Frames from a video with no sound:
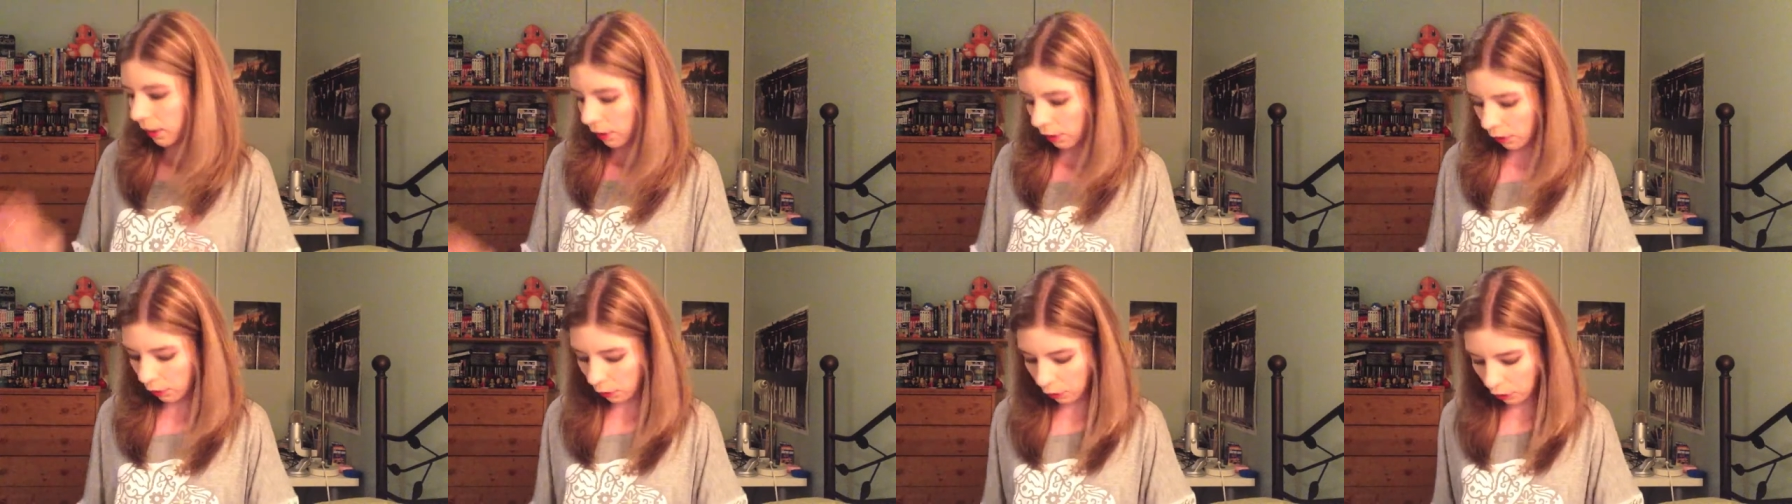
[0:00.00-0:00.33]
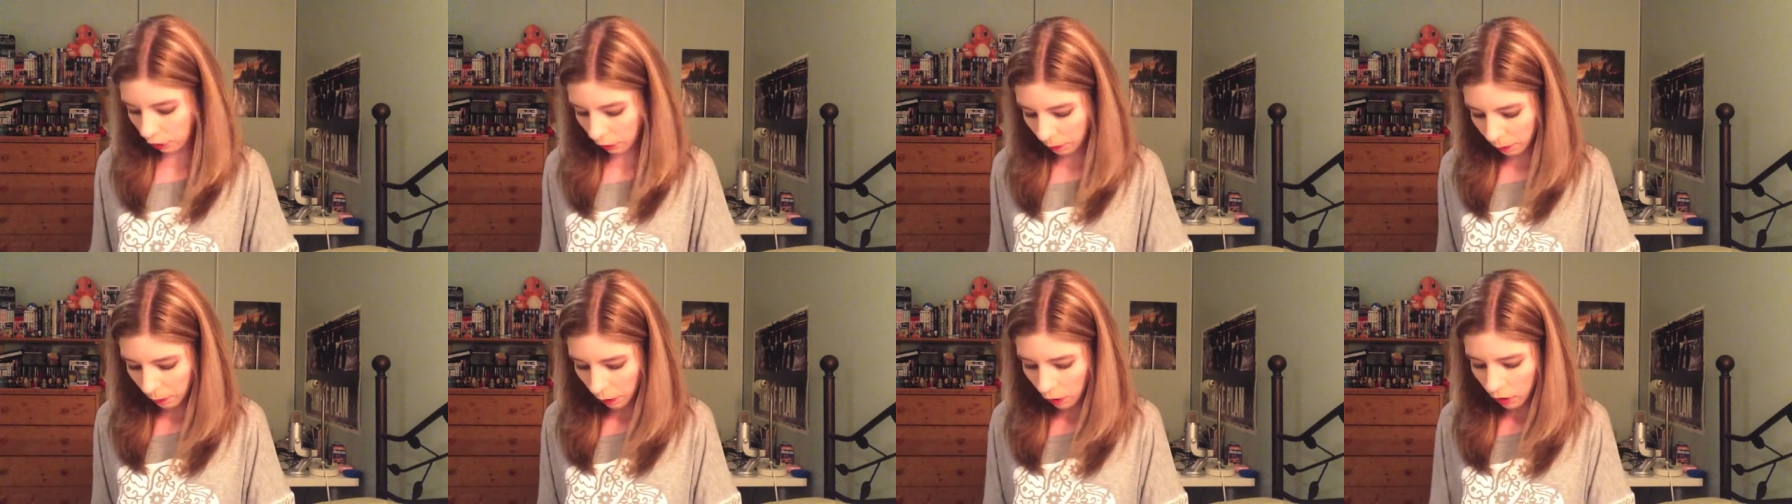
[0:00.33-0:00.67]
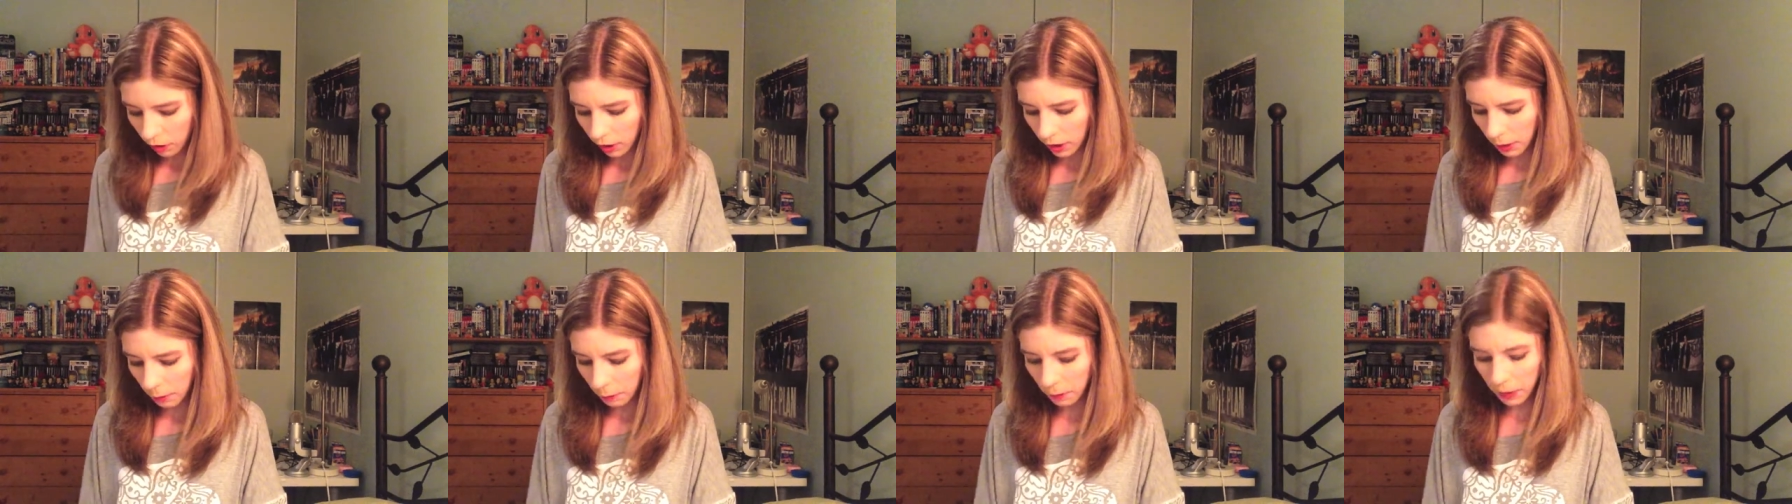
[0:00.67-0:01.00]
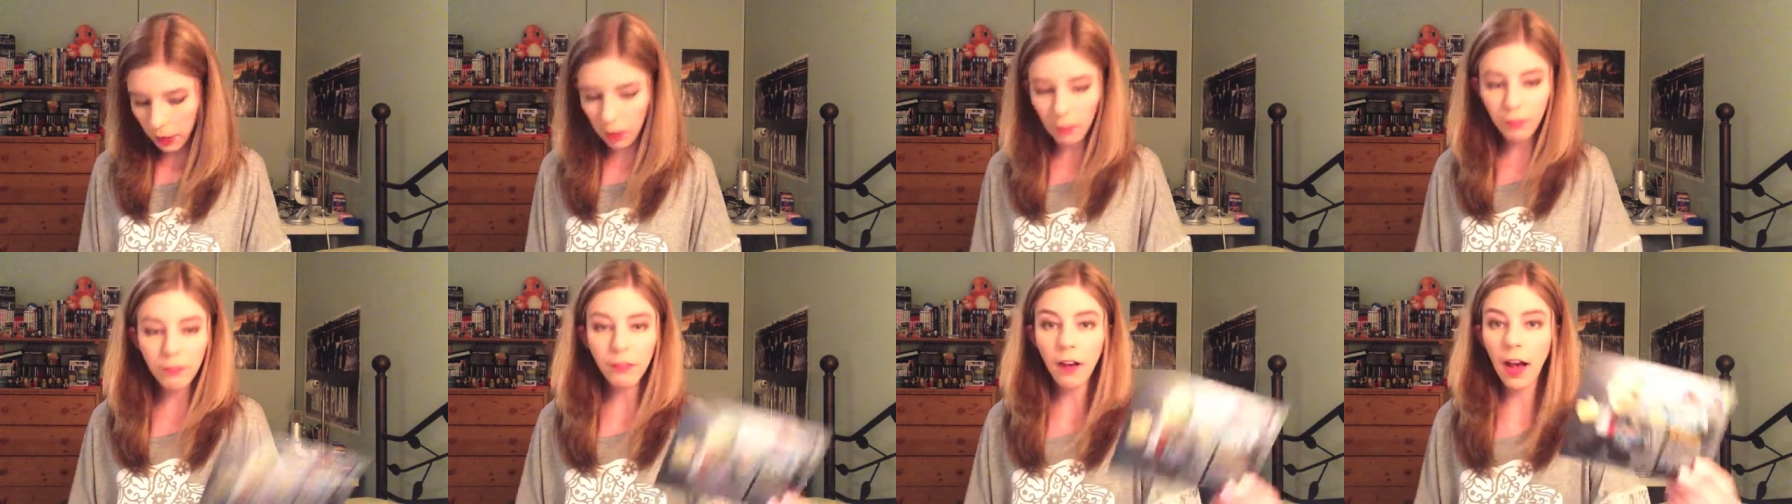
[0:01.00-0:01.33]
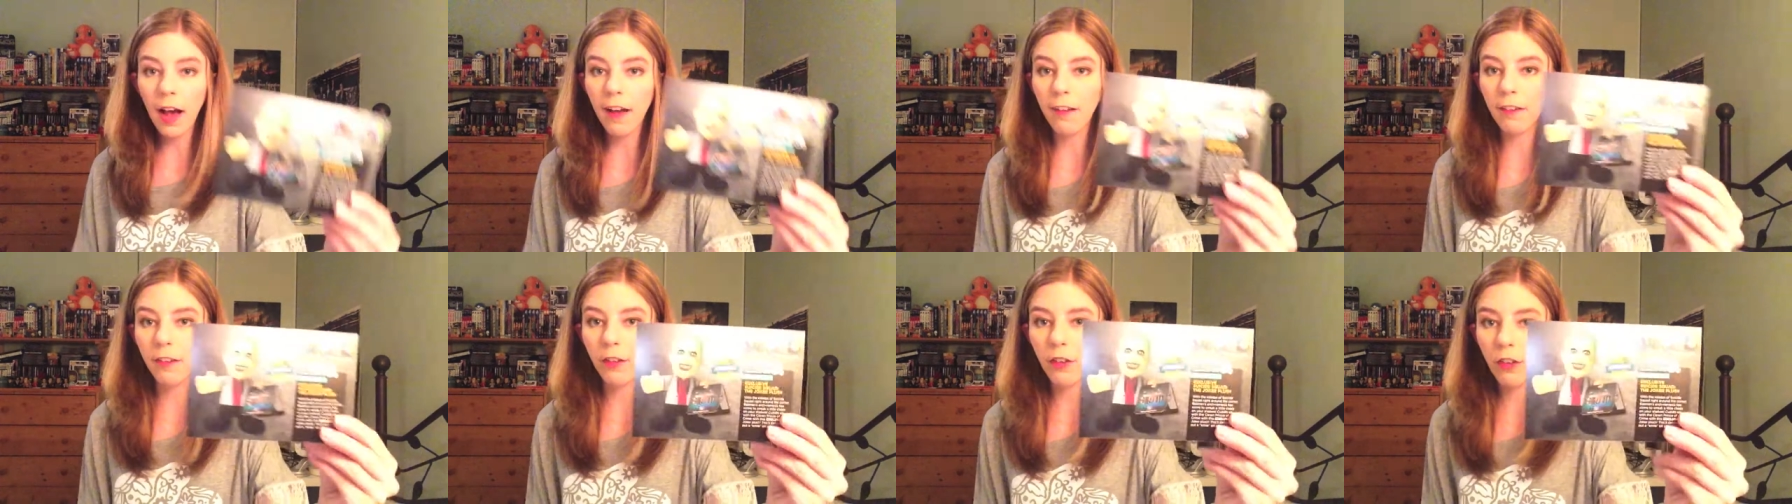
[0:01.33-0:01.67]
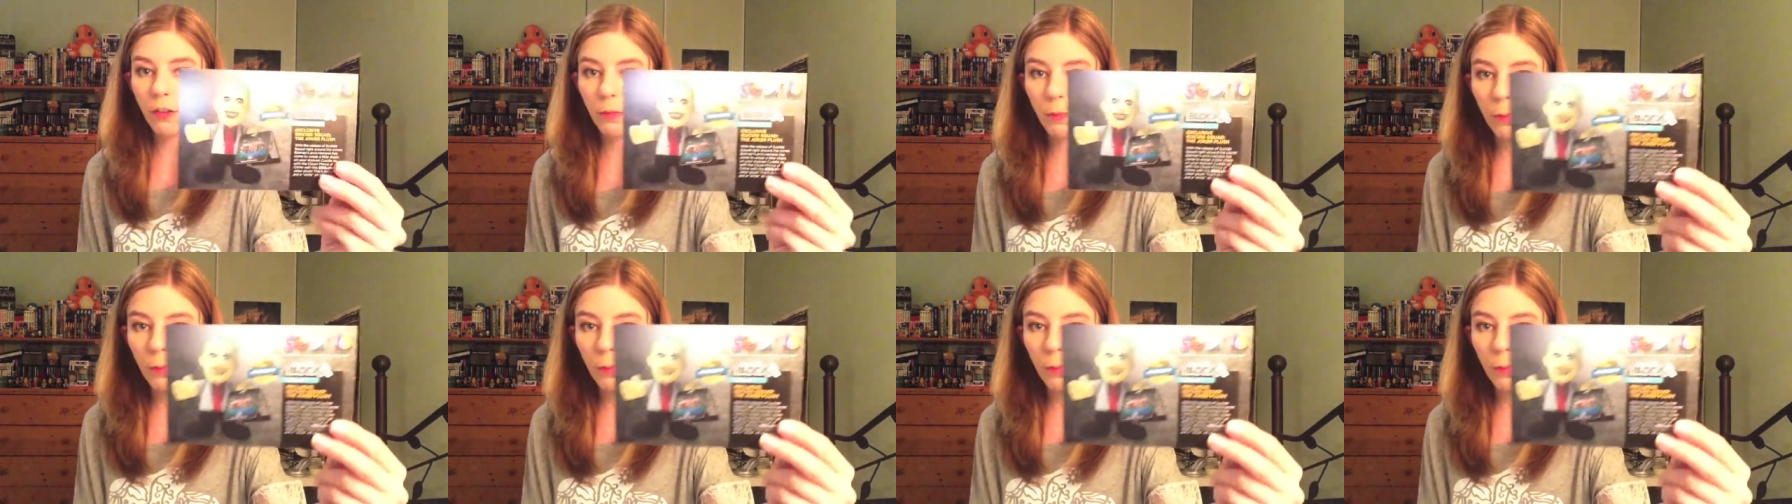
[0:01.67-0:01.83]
So it was supposed to be five, so it was